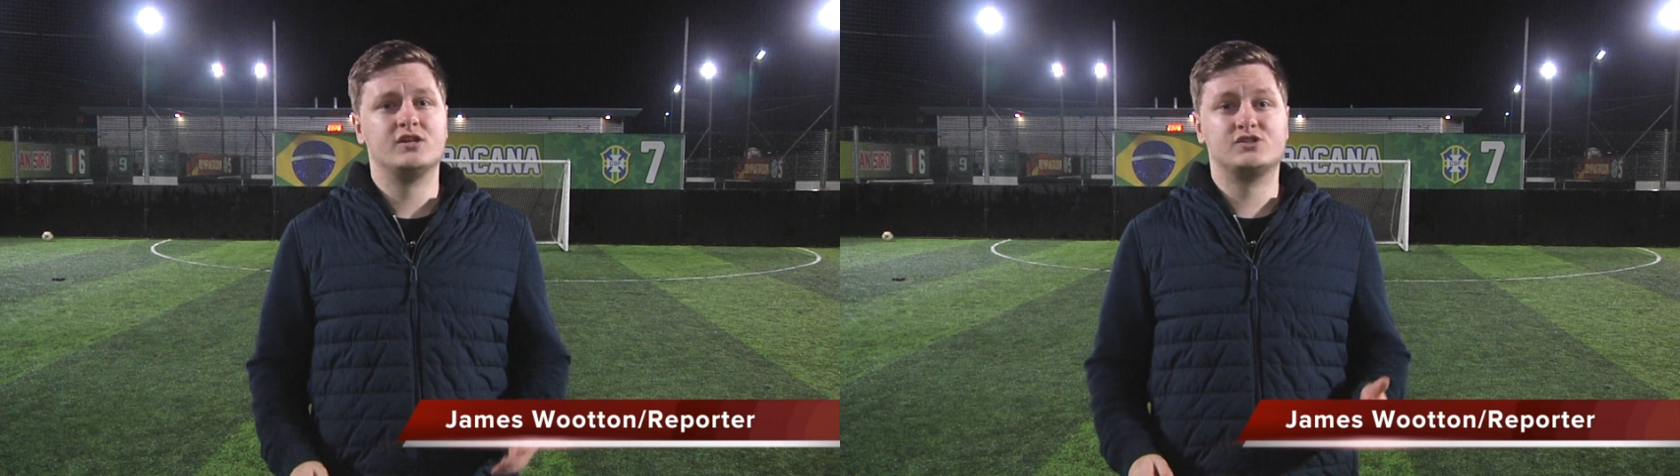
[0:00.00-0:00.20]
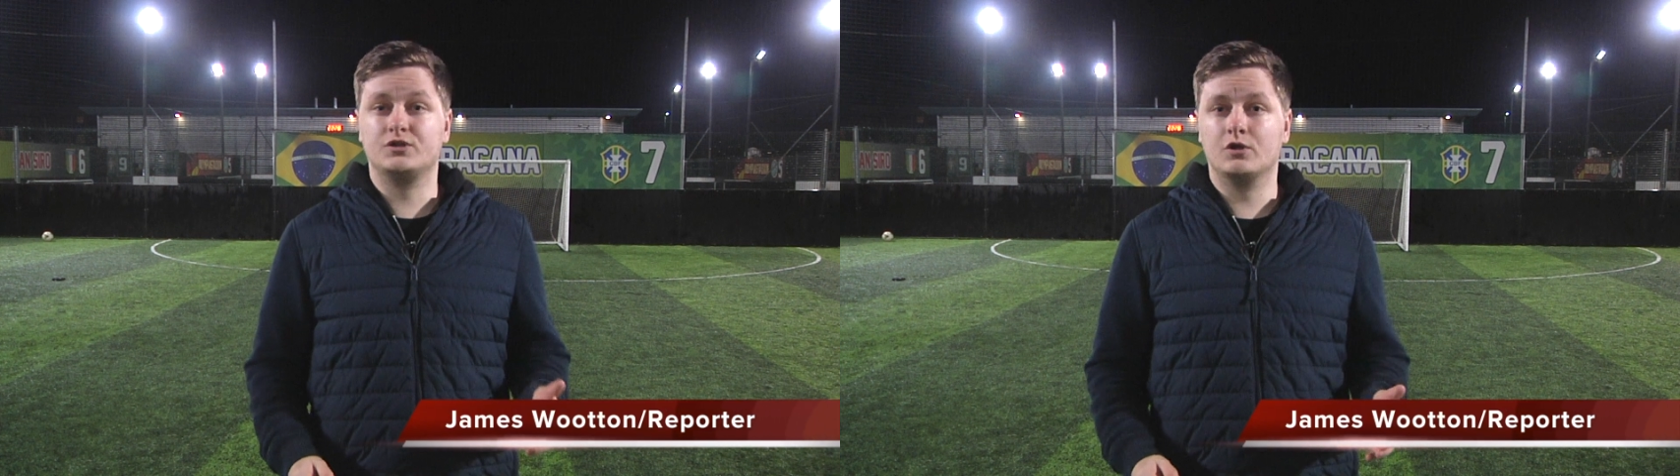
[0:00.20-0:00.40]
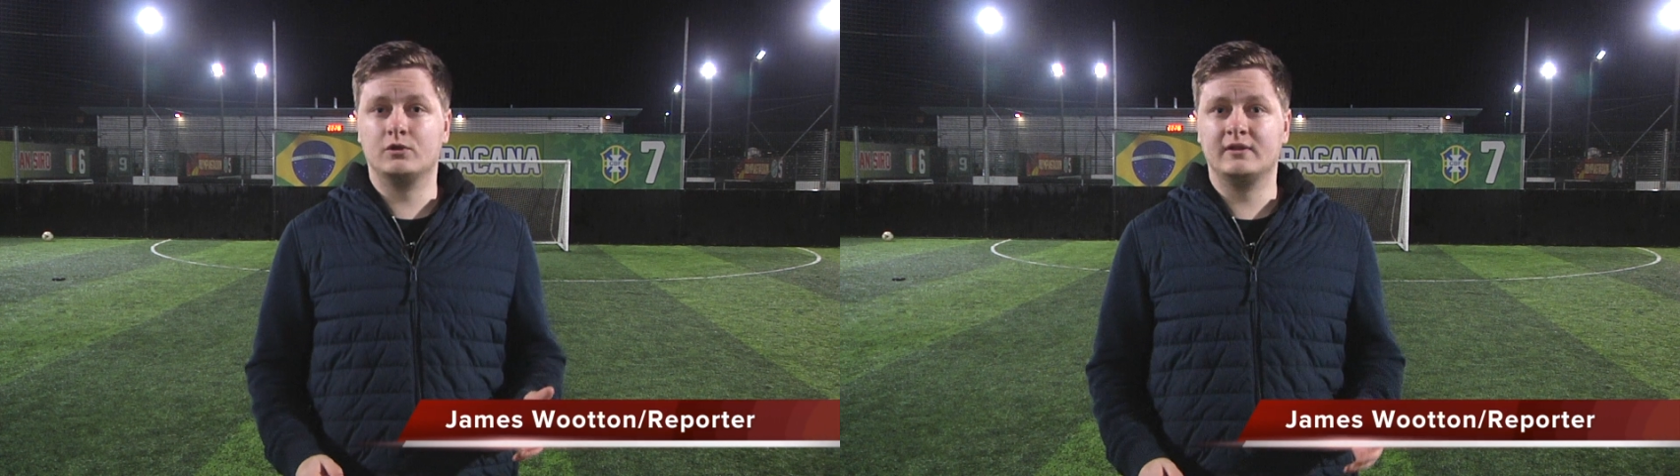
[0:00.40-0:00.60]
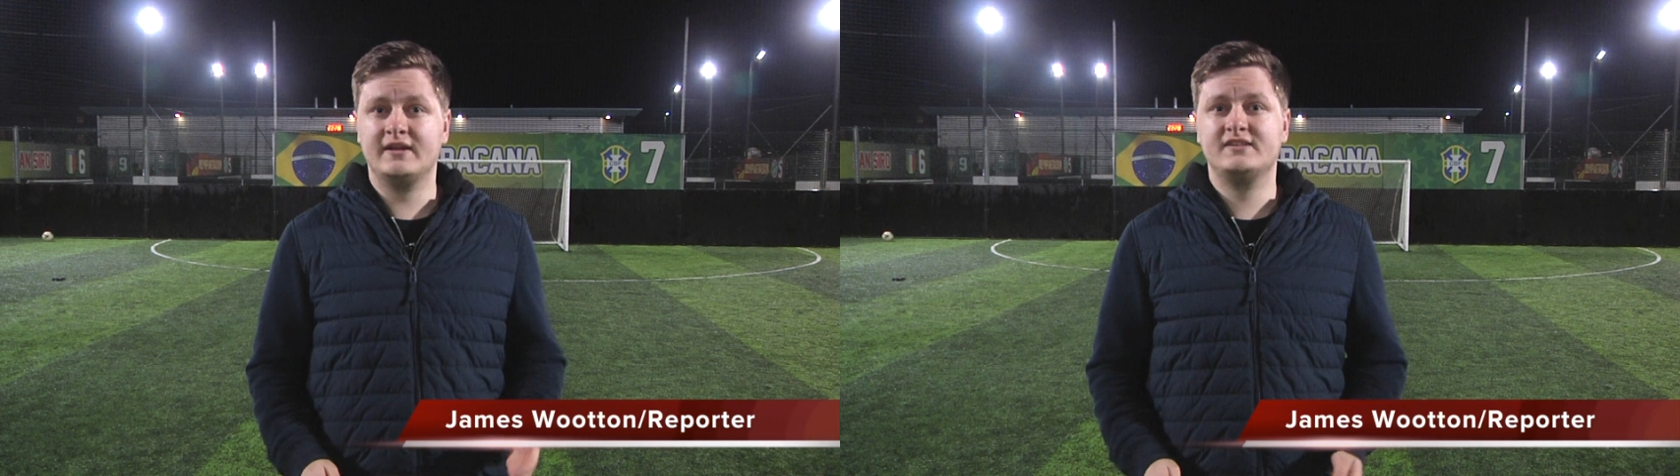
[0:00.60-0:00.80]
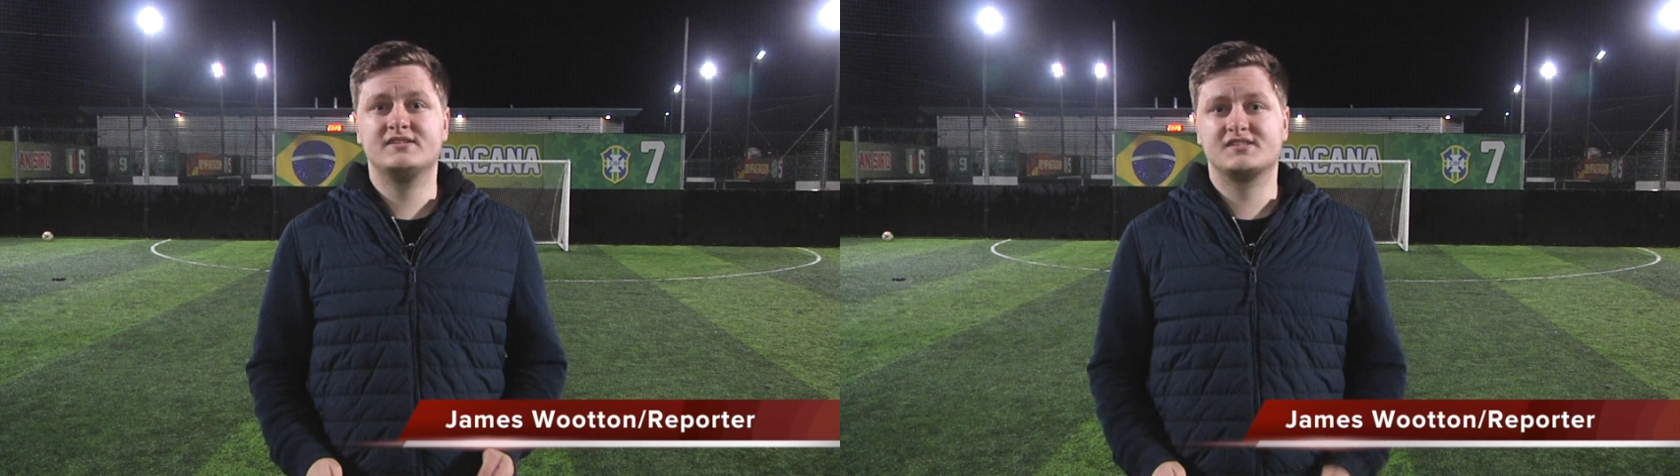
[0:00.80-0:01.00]
to
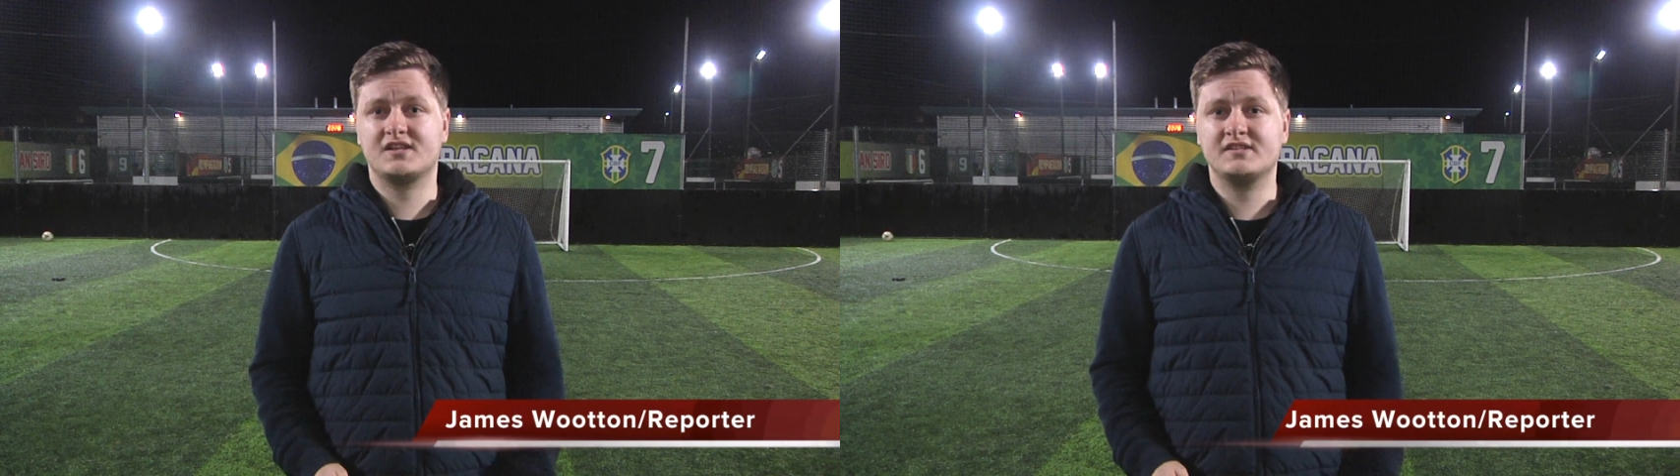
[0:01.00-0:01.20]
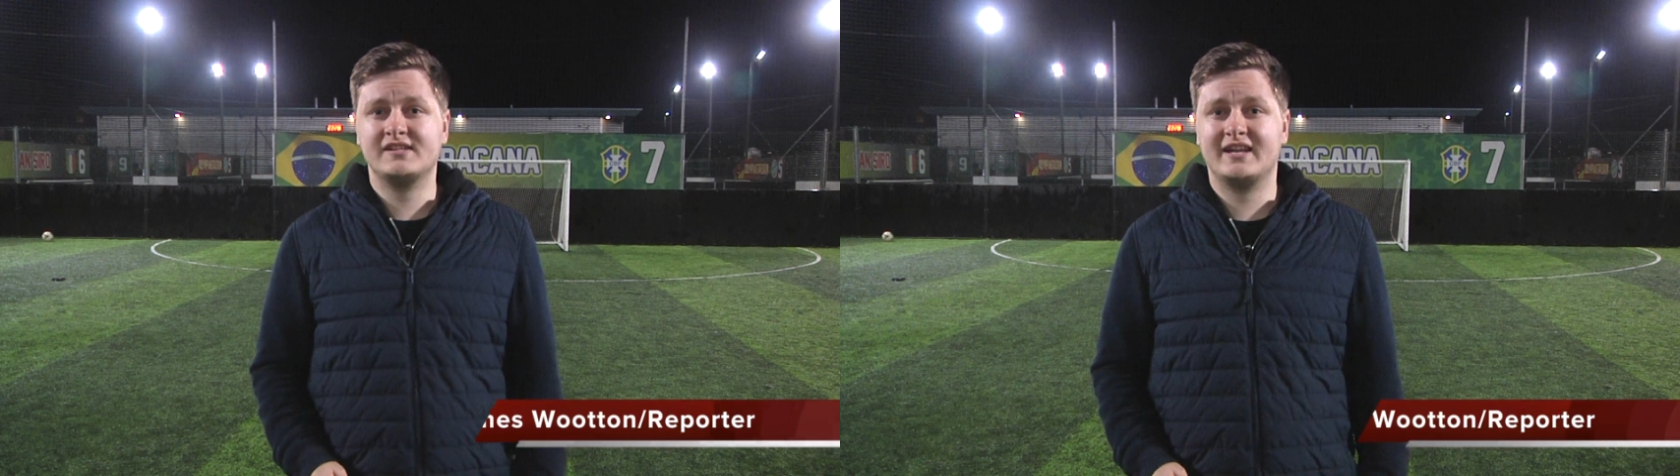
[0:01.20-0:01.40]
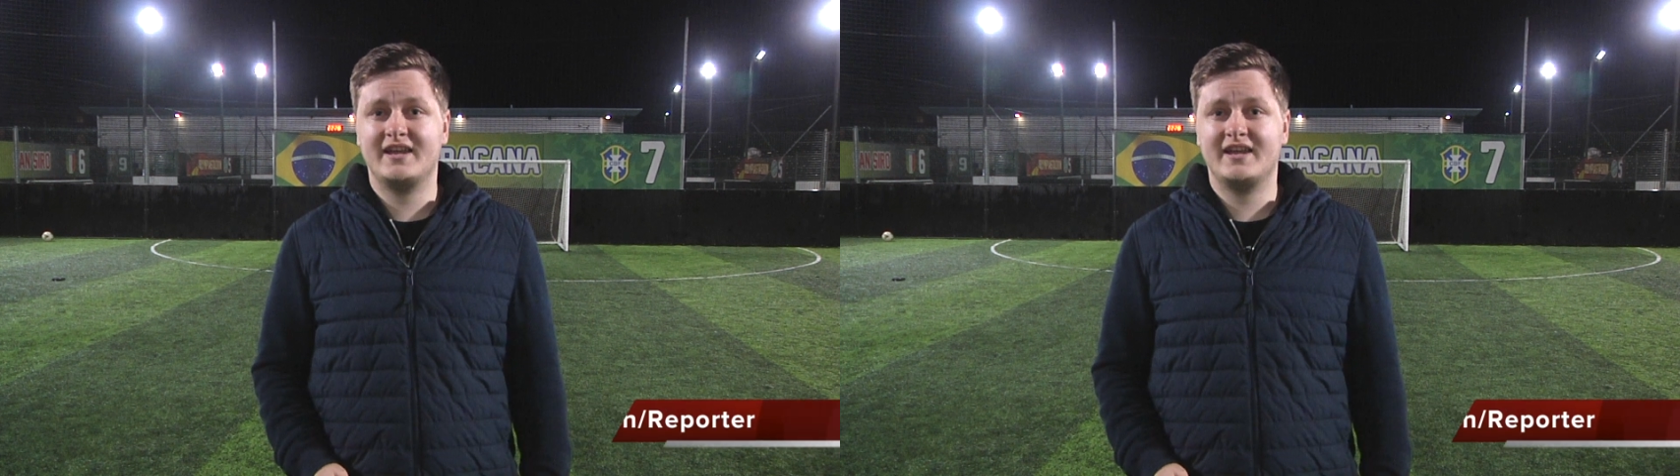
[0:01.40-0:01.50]
non-league to Sunday